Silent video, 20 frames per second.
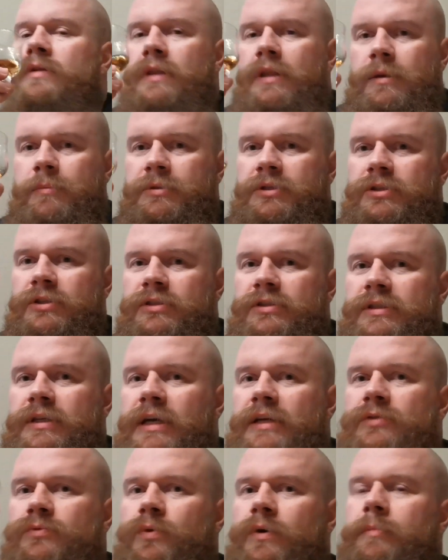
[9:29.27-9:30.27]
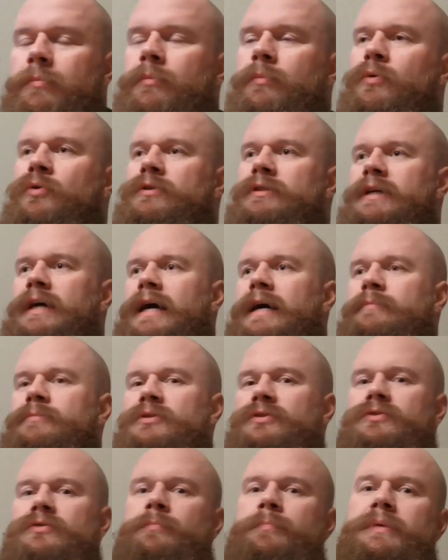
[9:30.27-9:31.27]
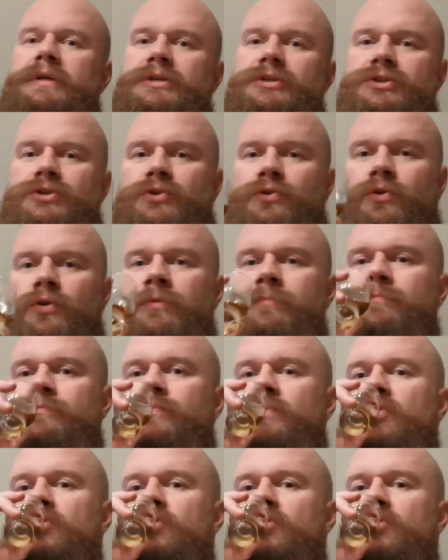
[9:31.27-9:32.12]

let me just taste one more time just to be sure.